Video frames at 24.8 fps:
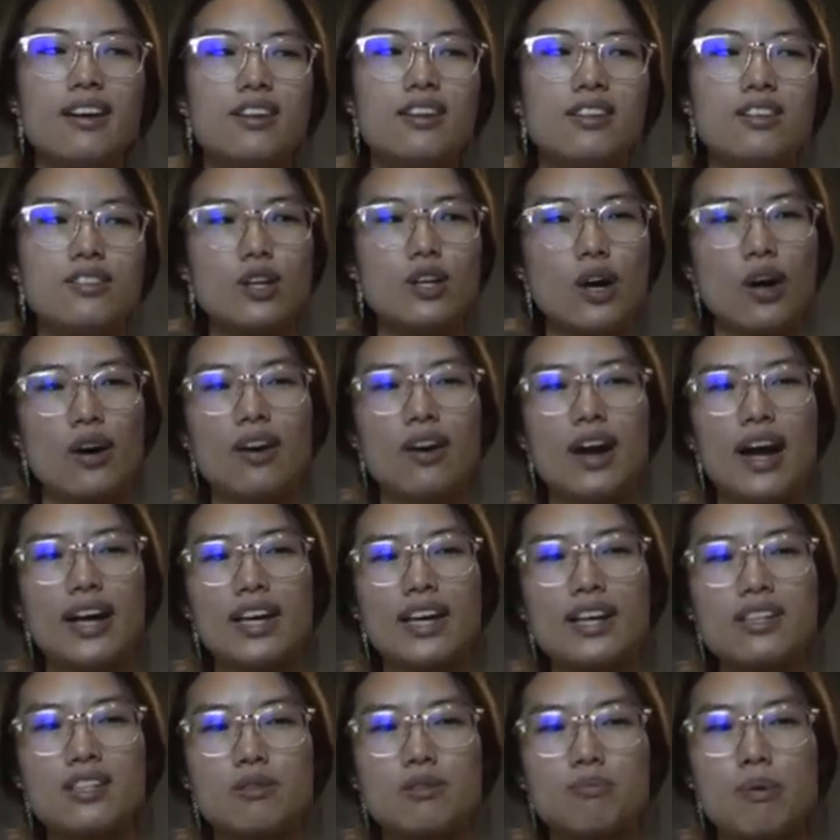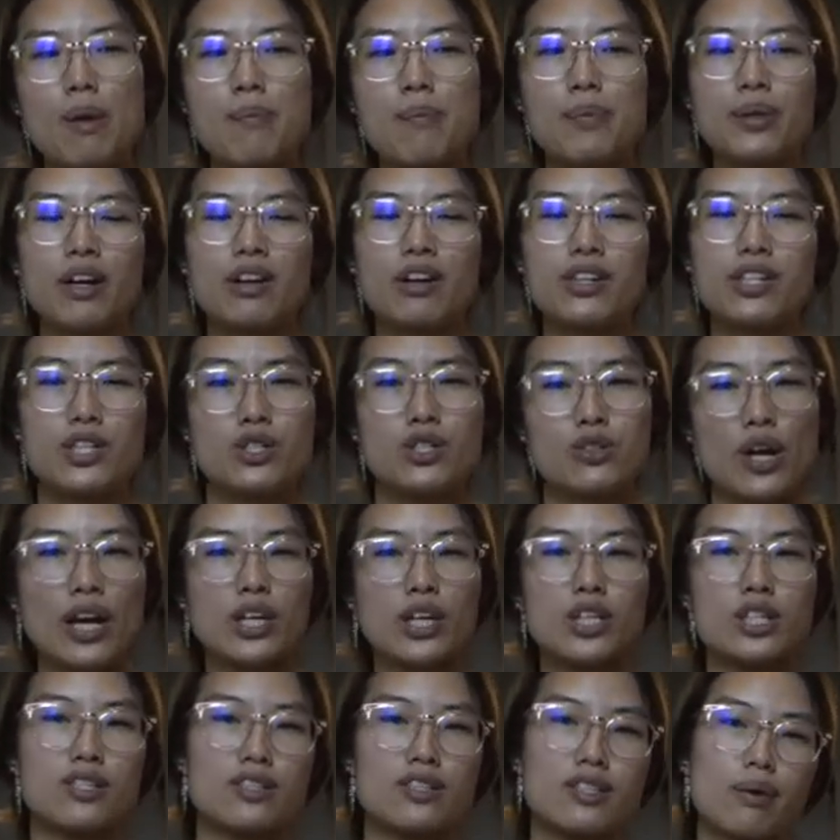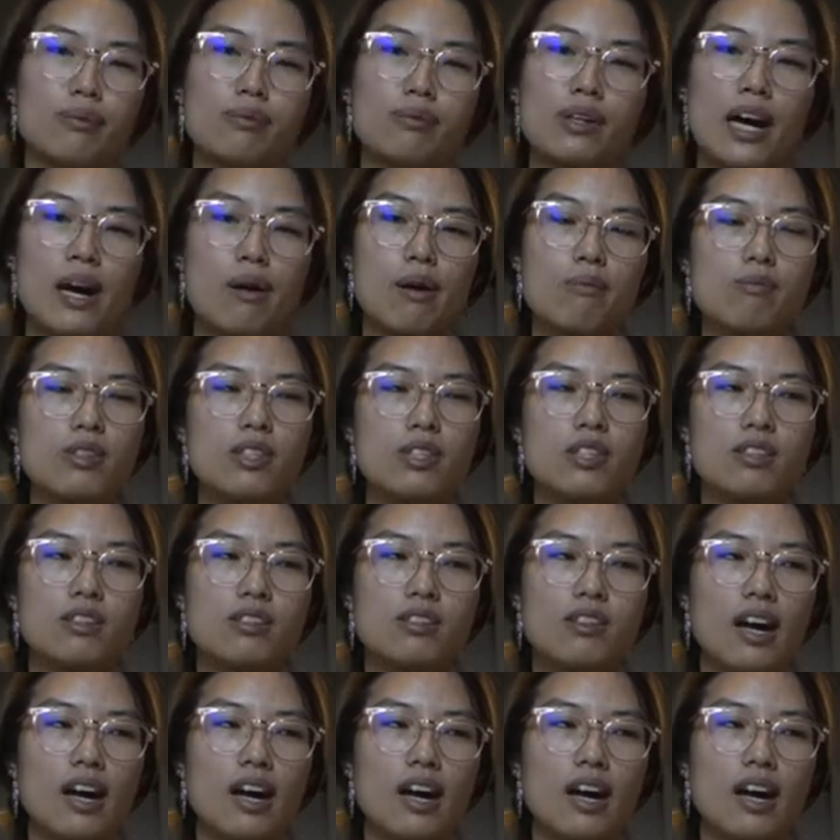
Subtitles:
So I guess people are a distraction sometimes.